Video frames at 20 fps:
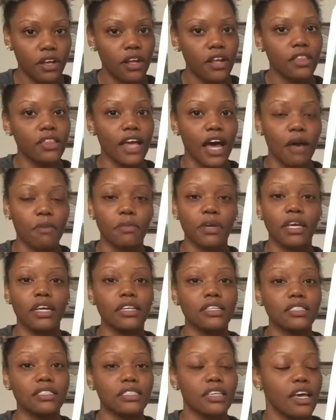That
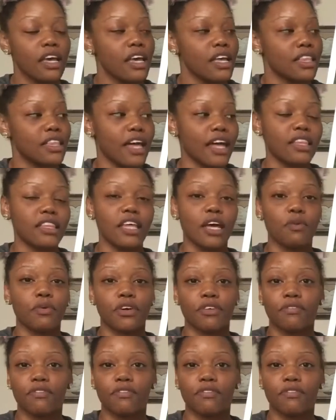means that they were